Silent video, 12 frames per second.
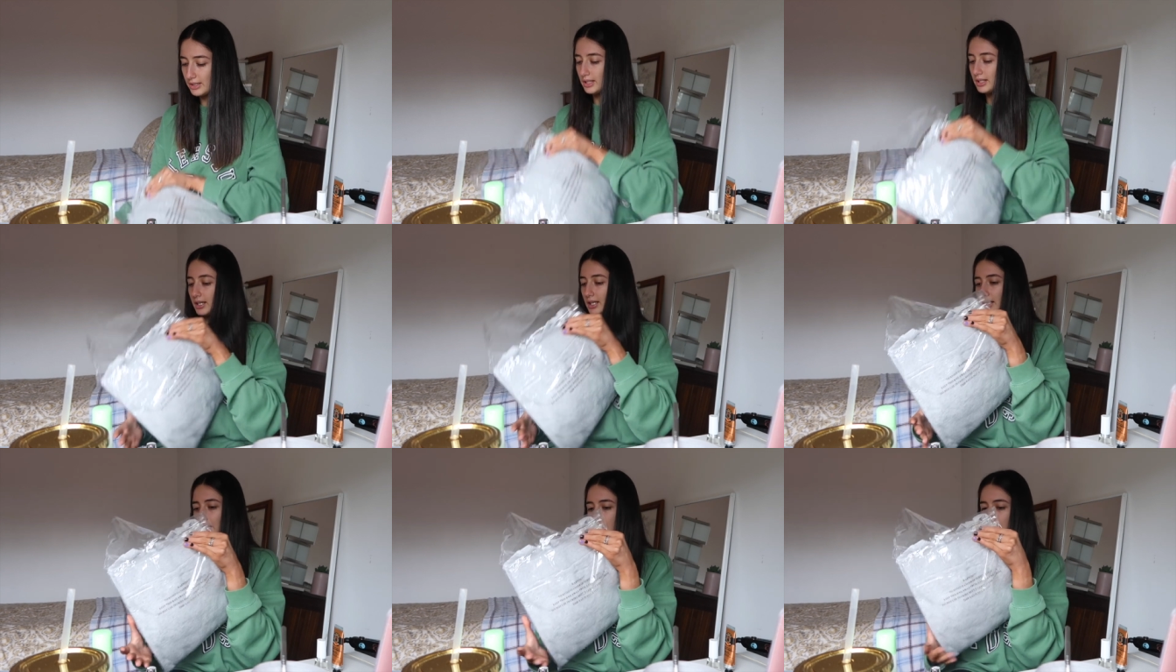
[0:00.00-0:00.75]
This
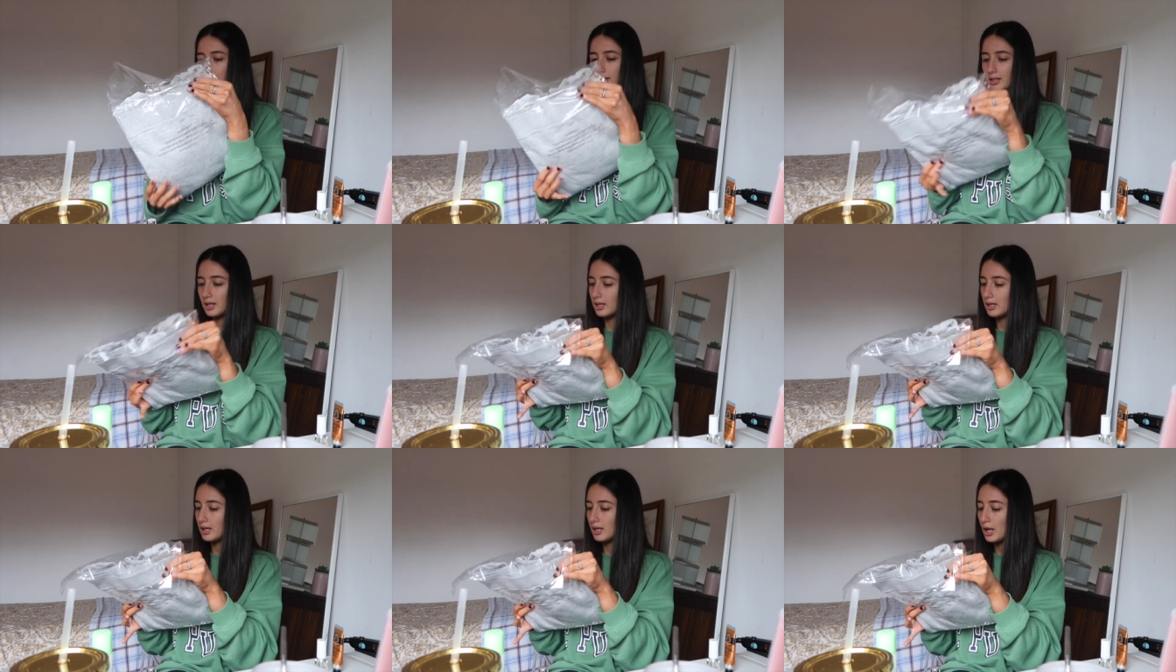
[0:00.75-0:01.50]
is
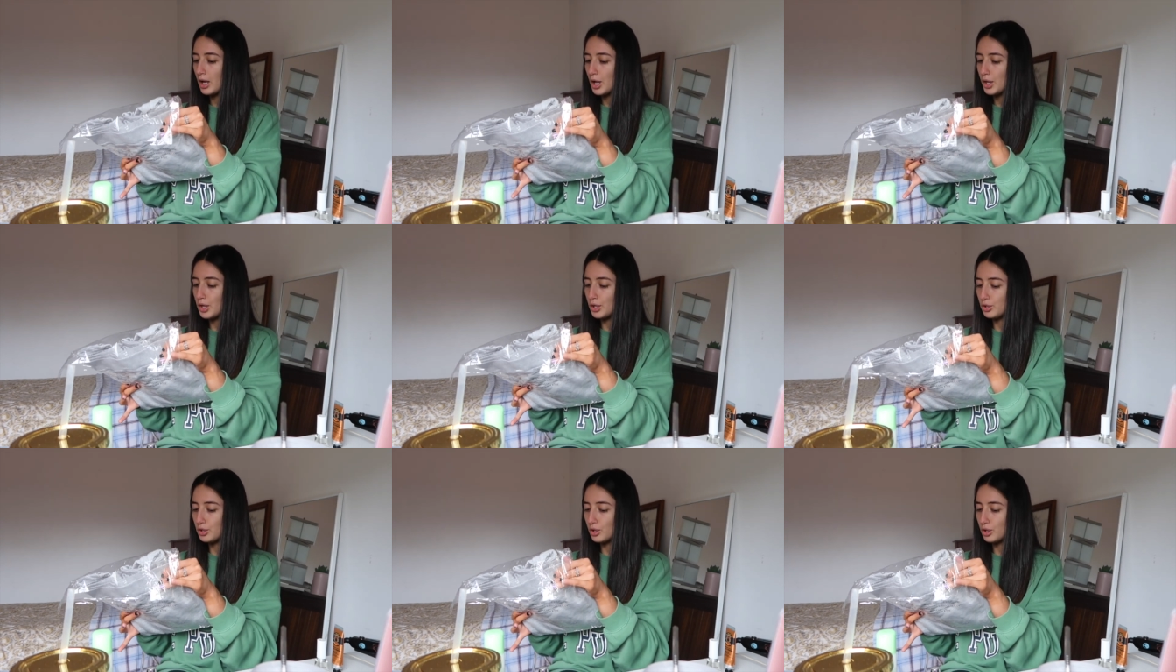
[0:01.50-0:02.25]
the
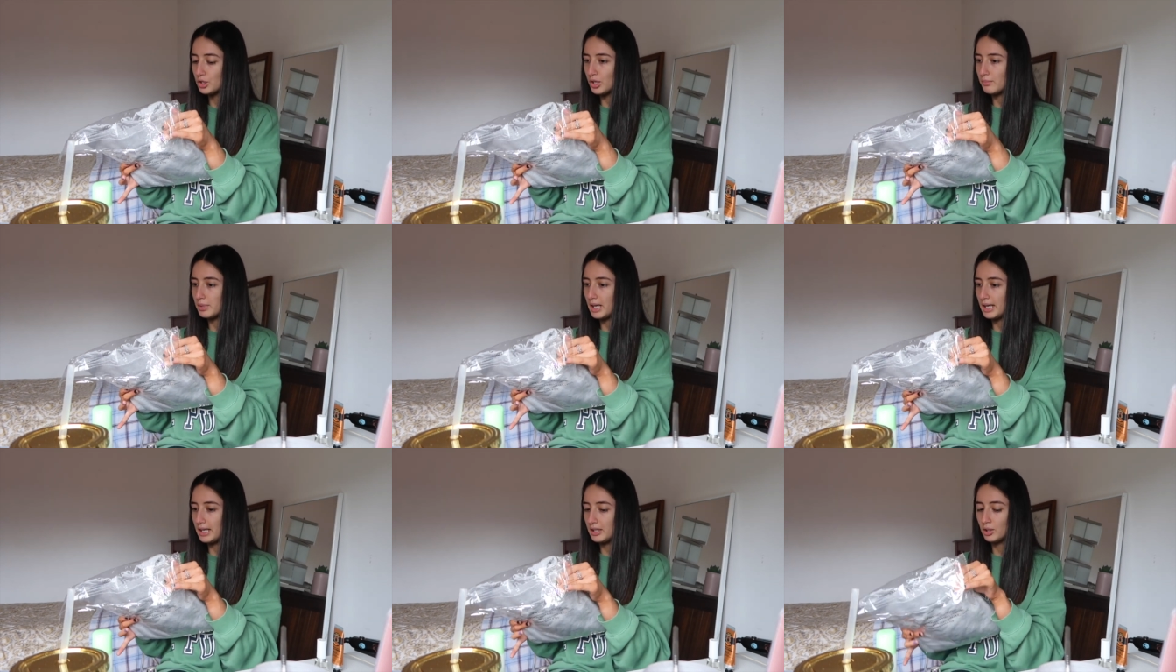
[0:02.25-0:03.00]
New York
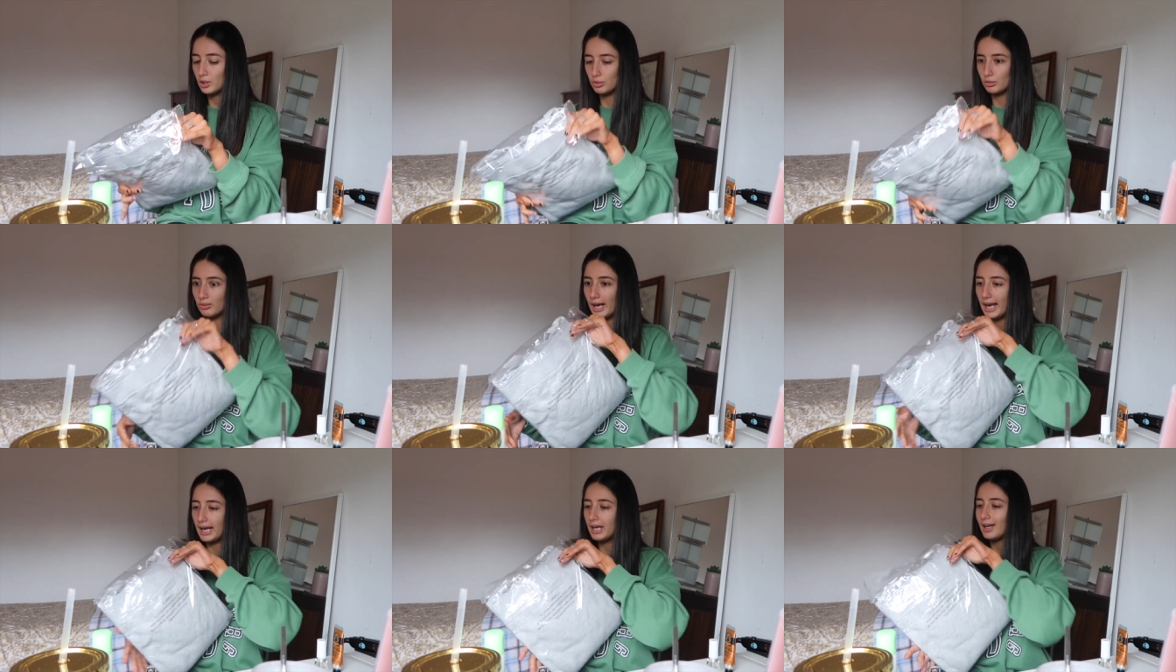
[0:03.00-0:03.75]
jumper in
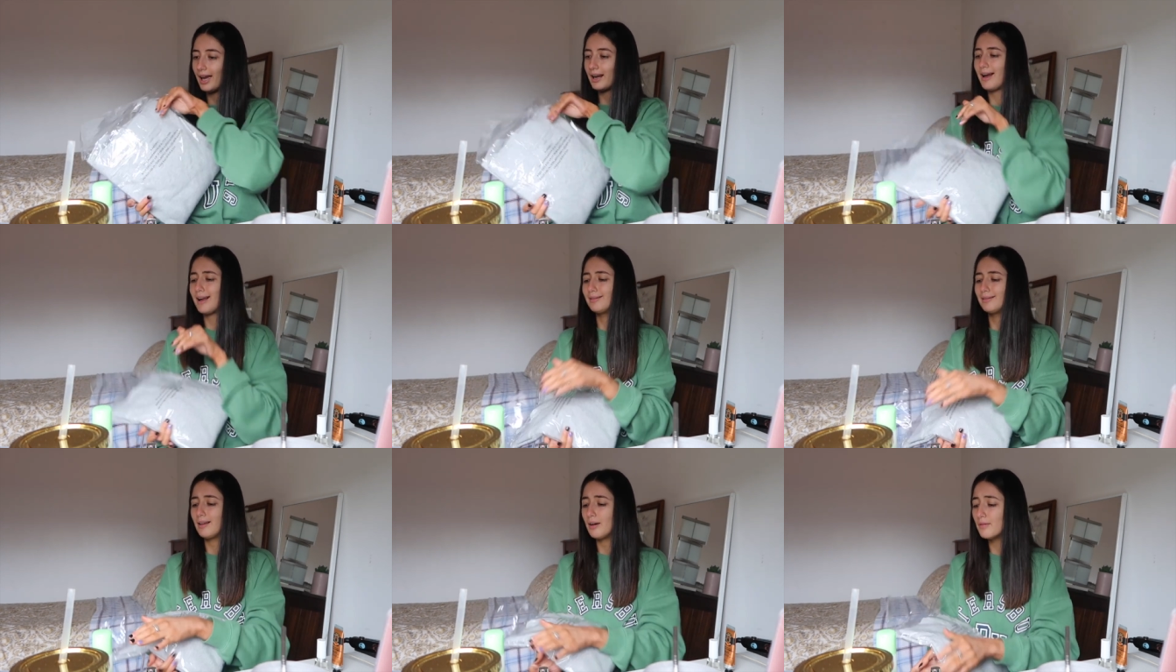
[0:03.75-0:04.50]
grey and I
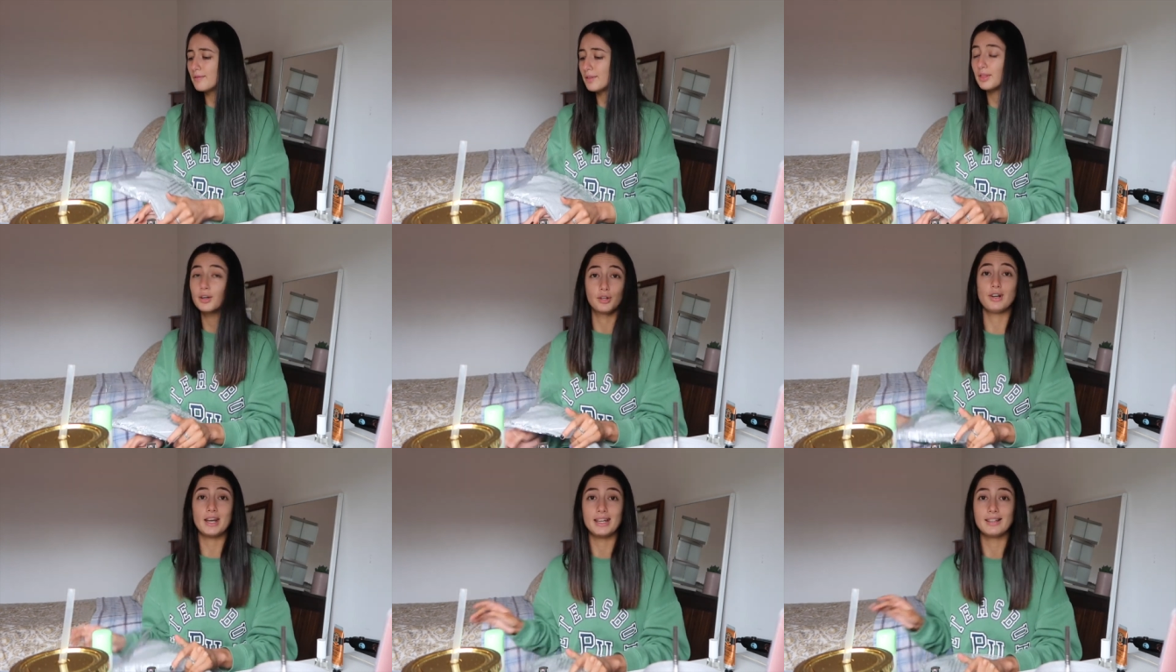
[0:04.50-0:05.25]
love the
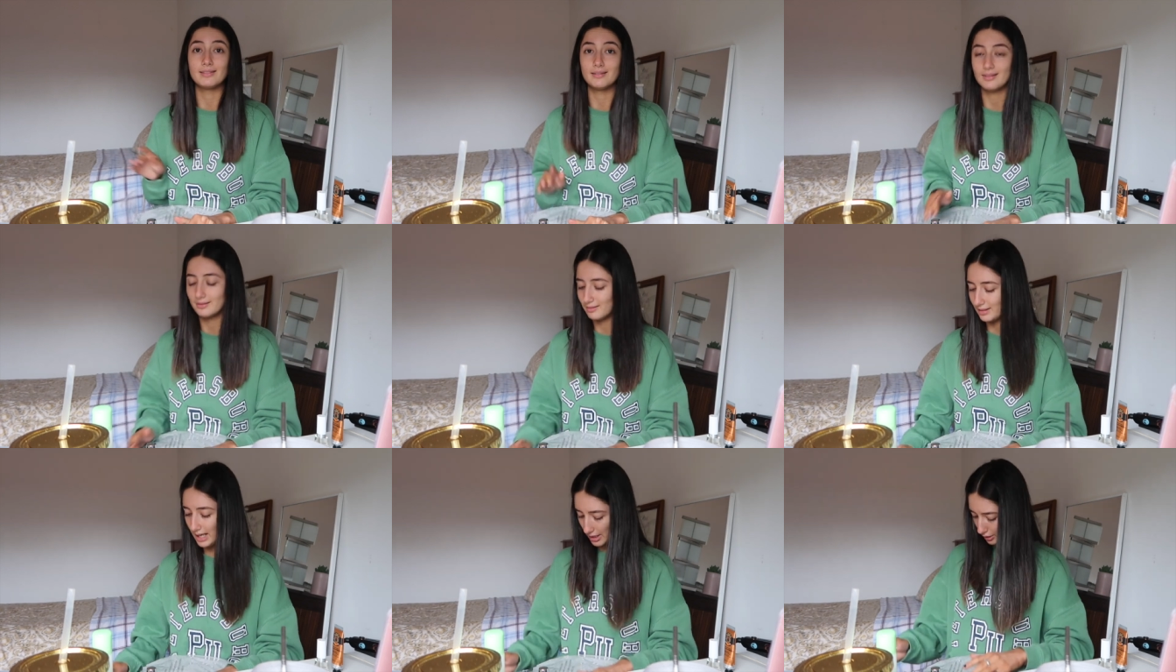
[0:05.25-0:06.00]
green
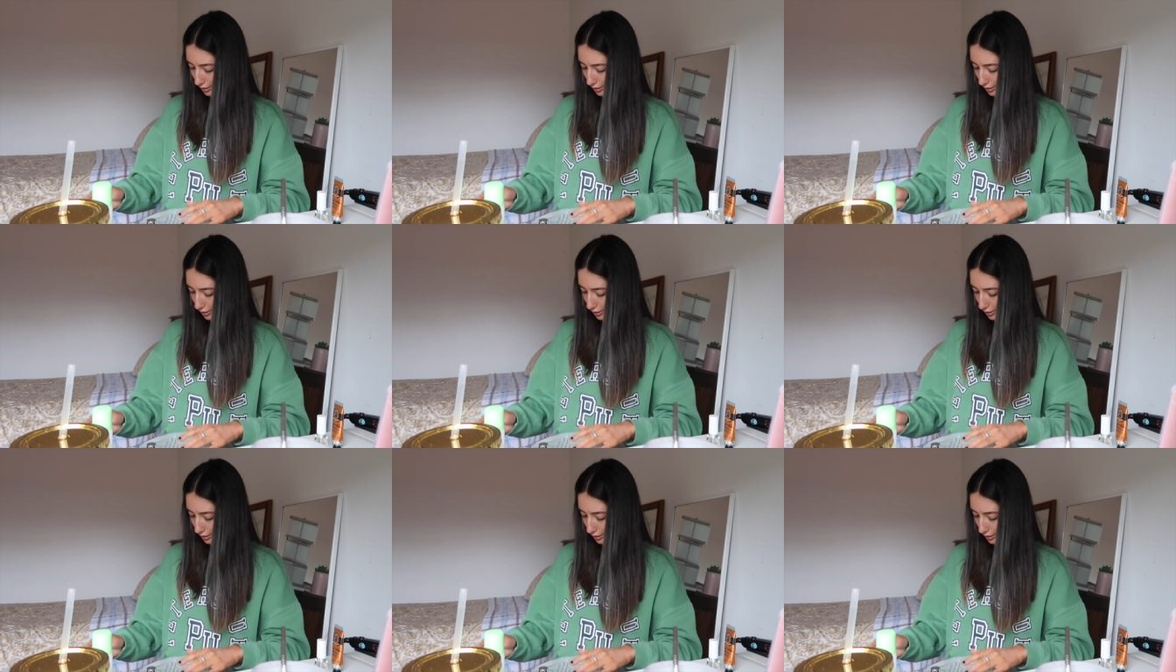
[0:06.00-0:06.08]
and the